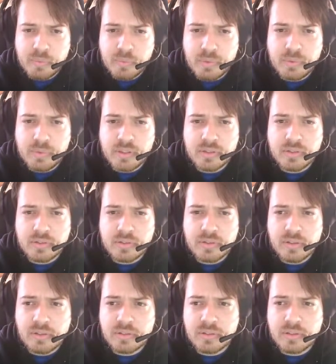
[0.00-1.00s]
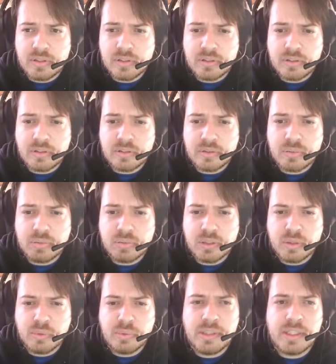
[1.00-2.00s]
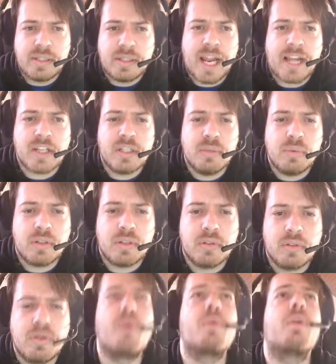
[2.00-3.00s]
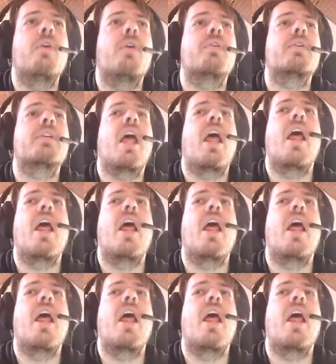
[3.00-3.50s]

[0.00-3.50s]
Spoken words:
We want to download, what do we actually want to download?